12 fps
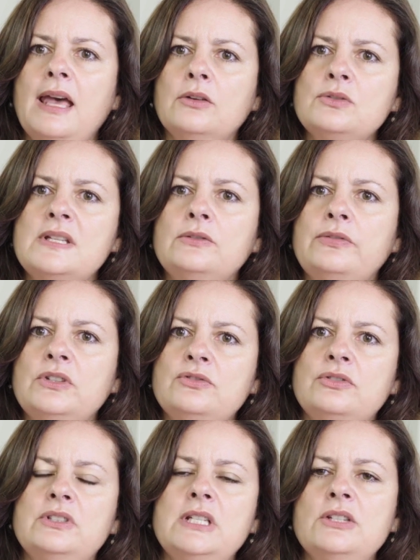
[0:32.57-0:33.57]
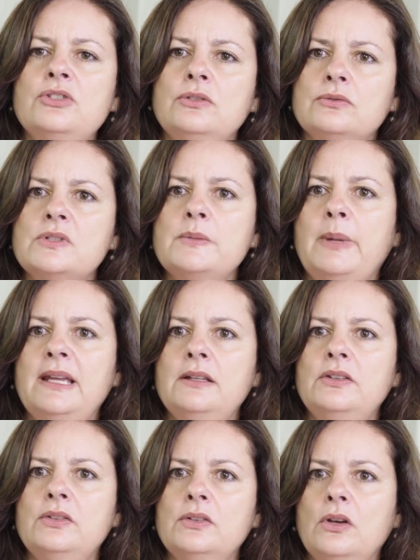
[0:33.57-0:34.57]
out of the traditional
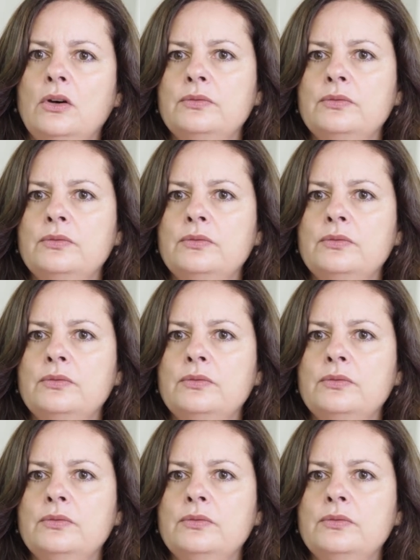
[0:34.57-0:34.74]
space